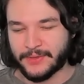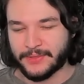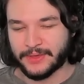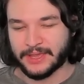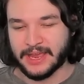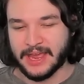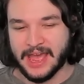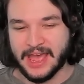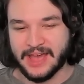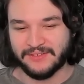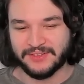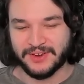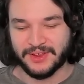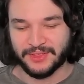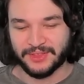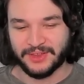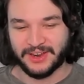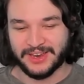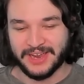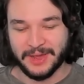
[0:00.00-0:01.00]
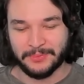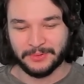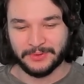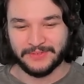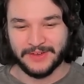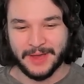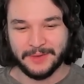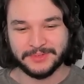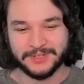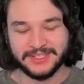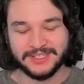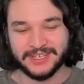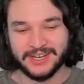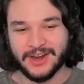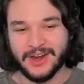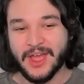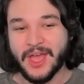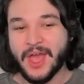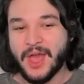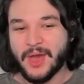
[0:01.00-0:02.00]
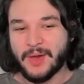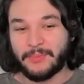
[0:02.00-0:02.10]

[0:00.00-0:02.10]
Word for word: I think I have another, a couple of options here,